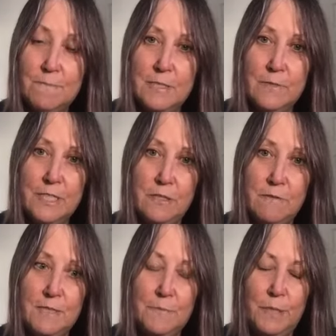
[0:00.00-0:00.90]
So I
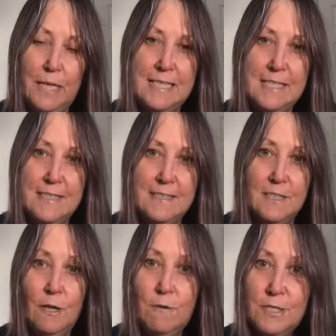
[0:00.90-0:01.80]
chose a place that's
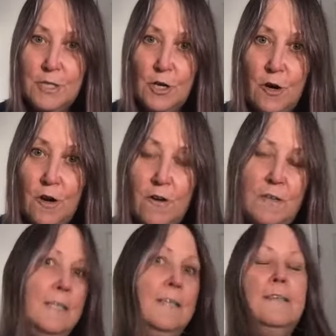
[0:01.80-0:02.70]
close to her,